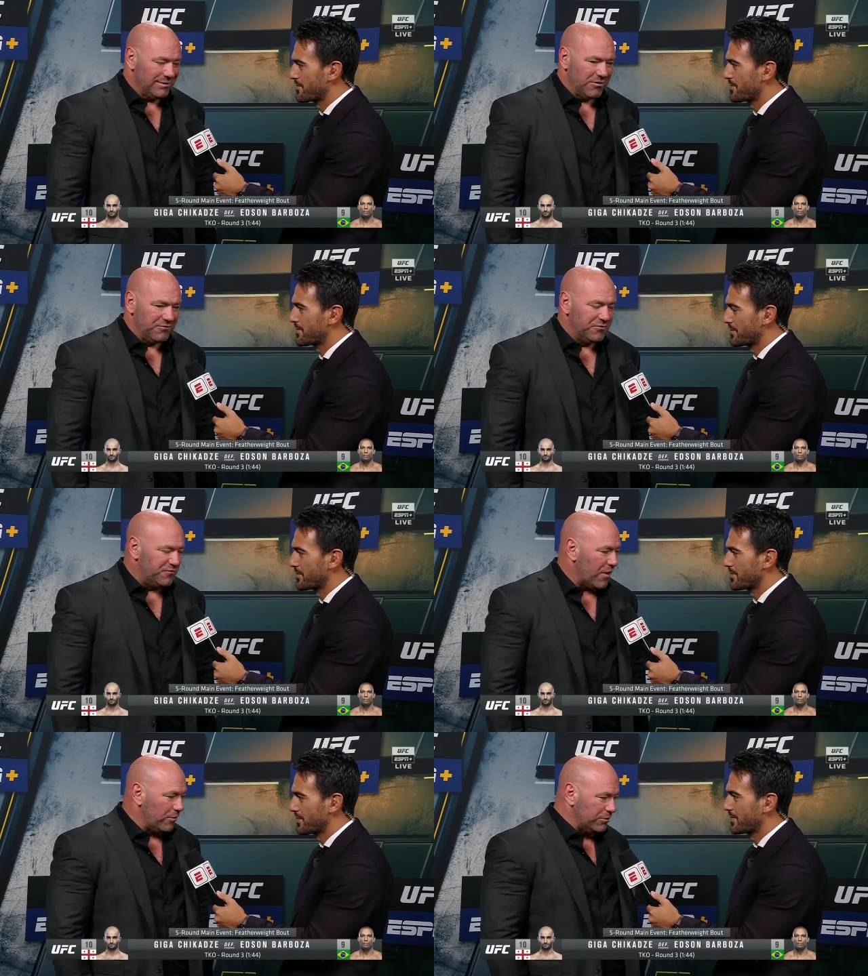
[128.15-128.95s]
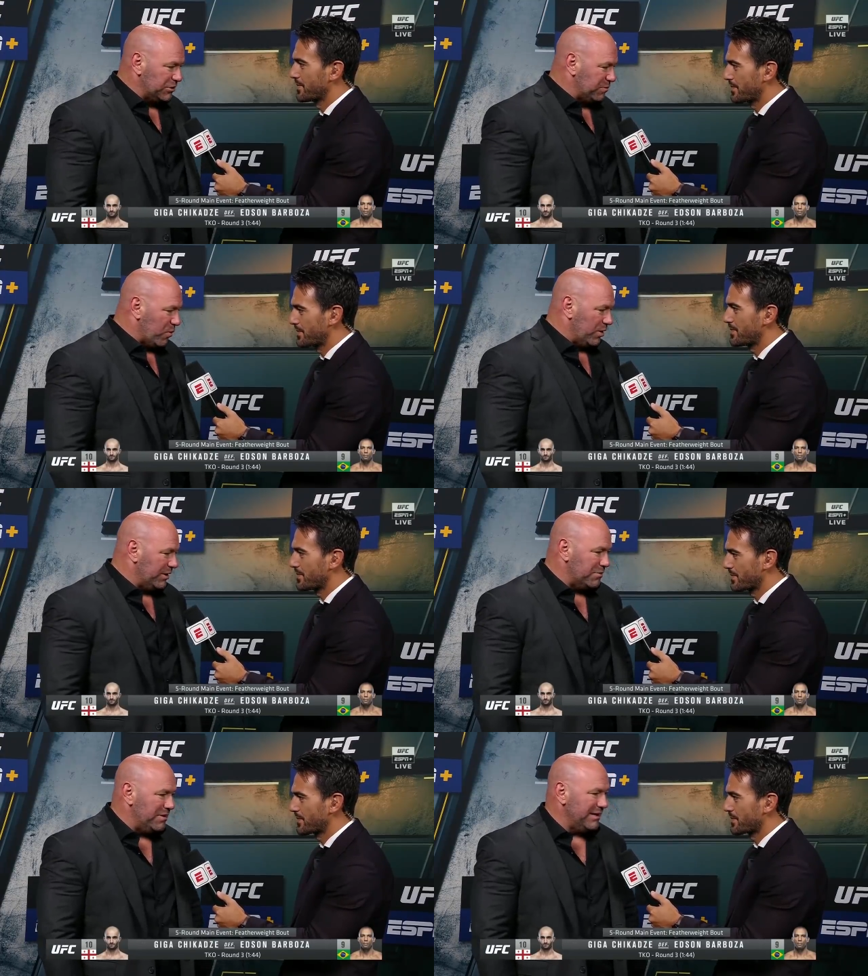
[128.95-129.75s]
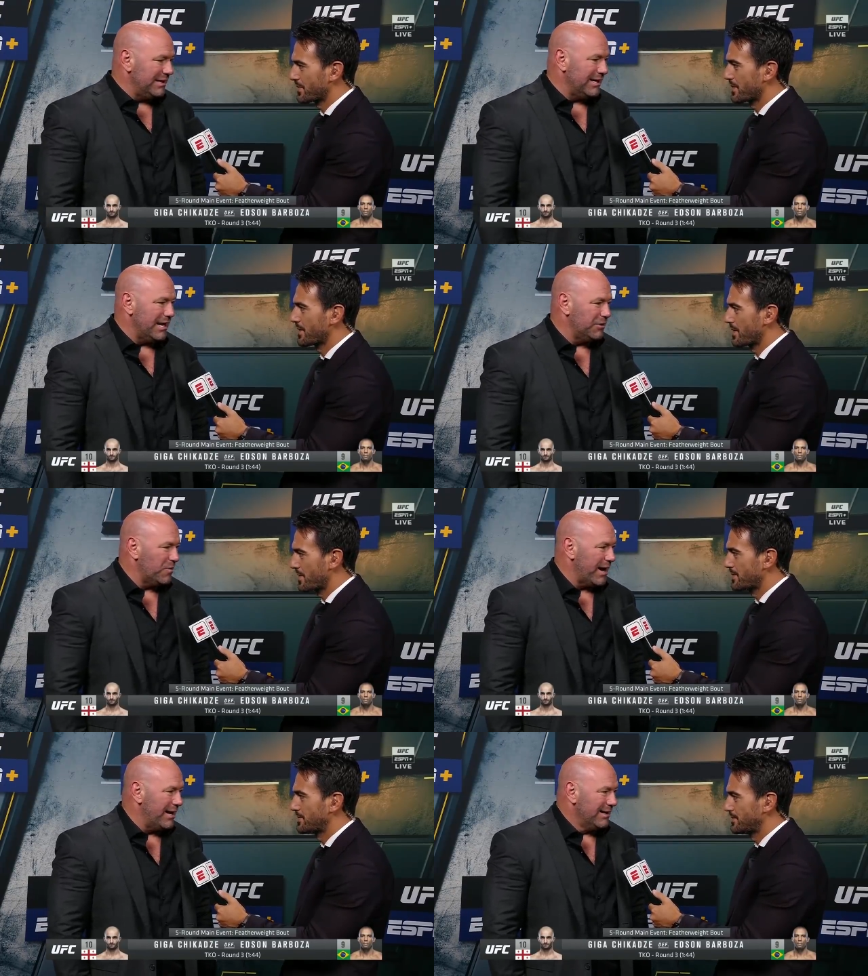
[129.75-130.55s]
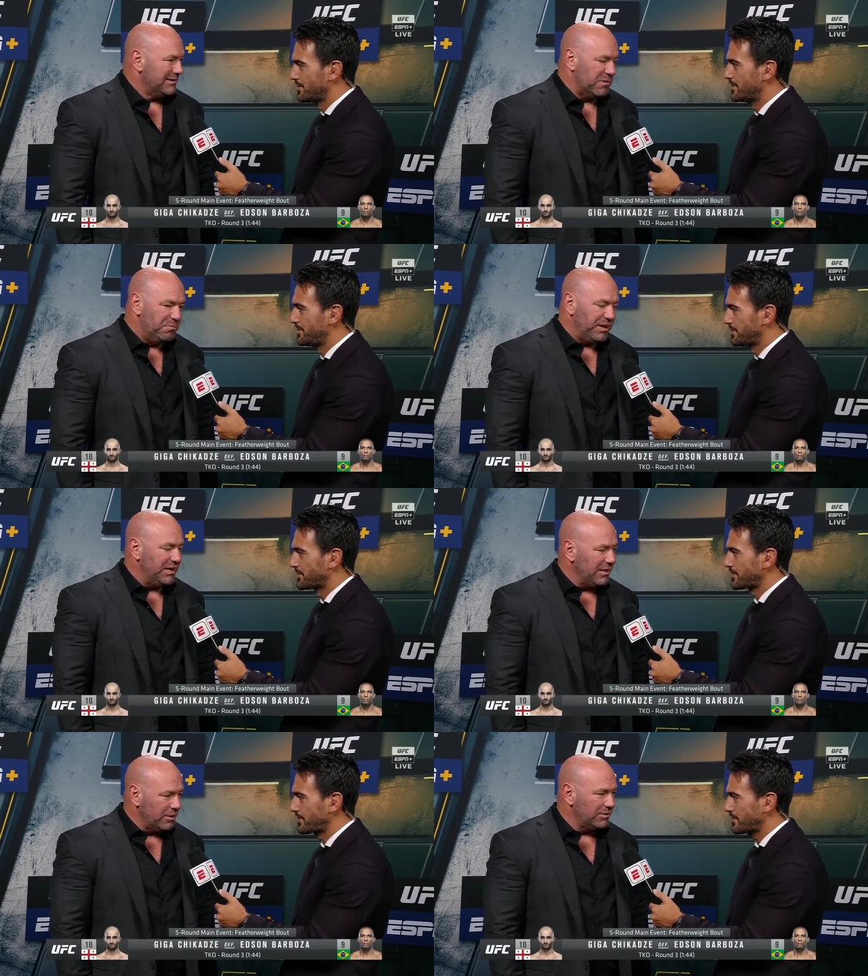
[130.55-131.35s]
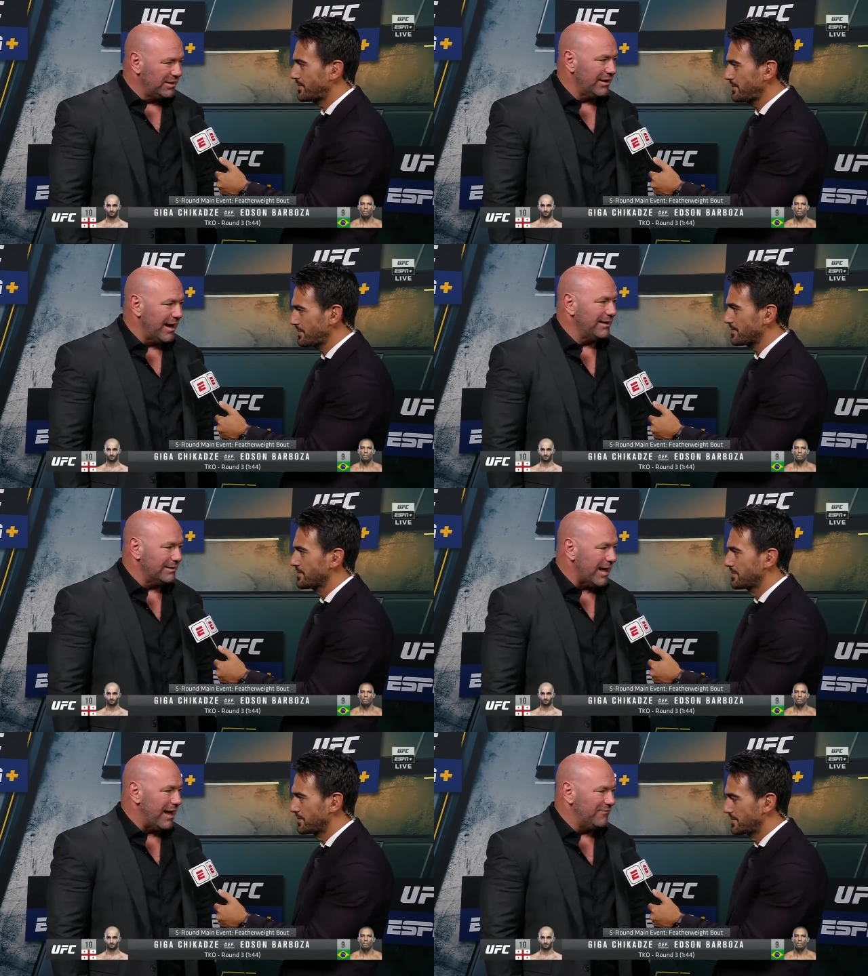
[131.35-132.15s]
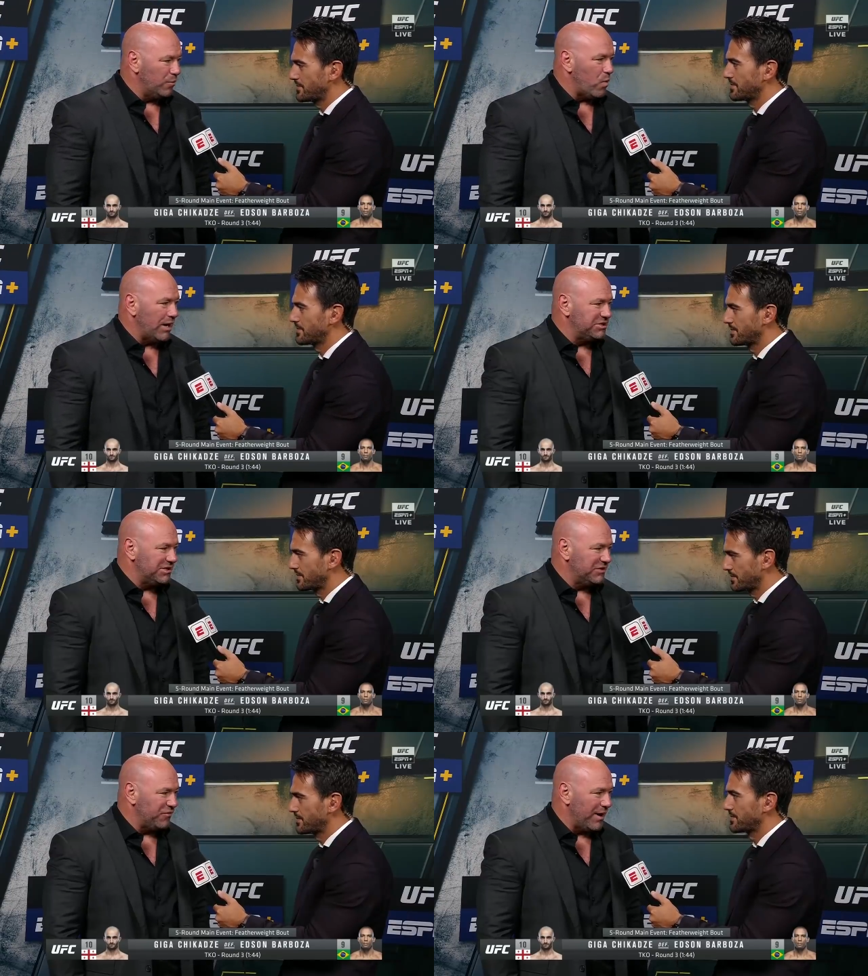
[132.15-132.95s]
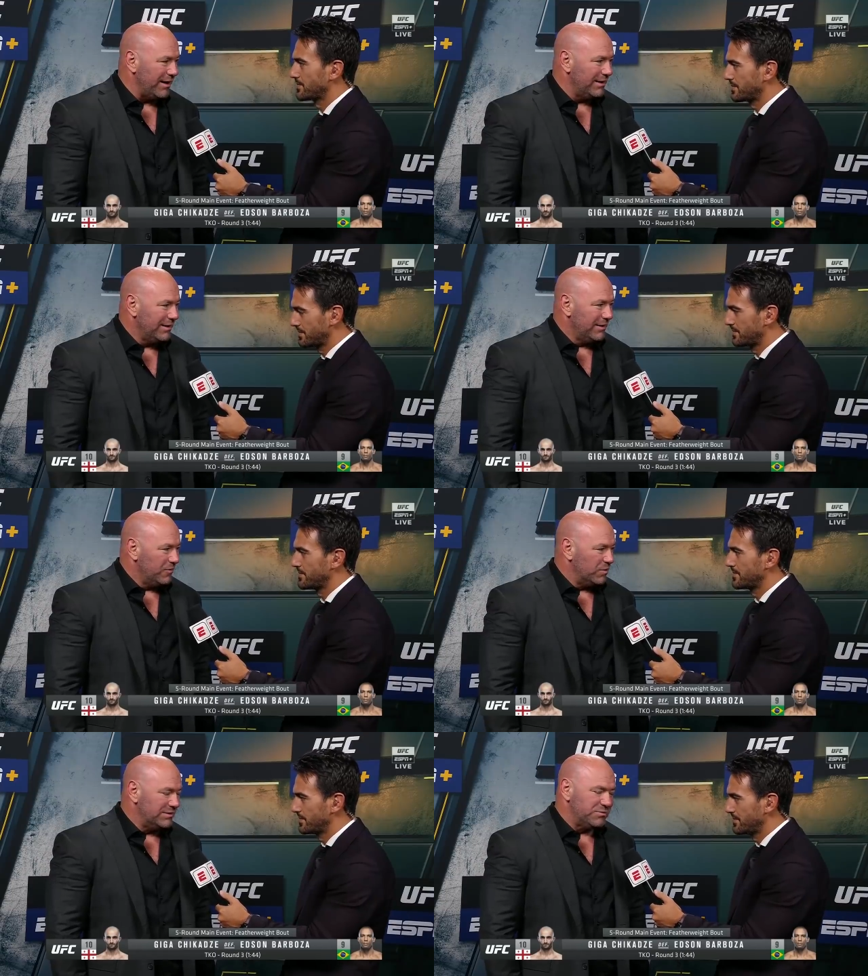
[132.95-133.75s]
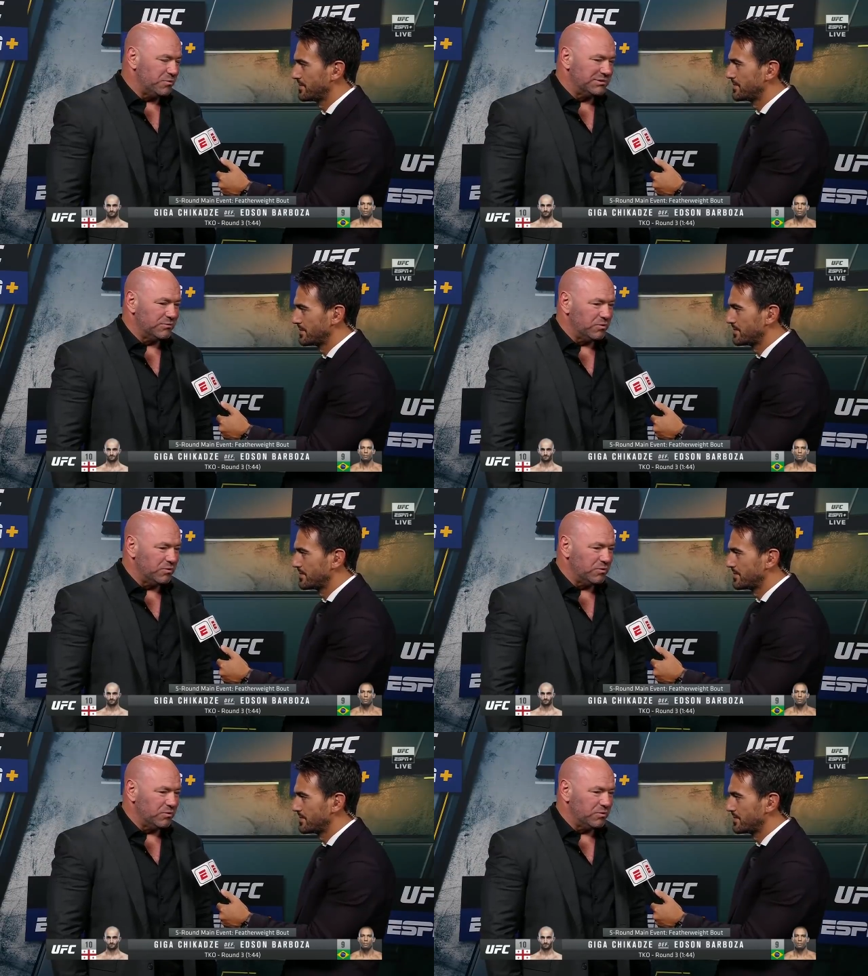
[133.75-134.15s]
Speaker 1: you know, if you follow the sport and the media in any way, to be here tonight live and watch this fight was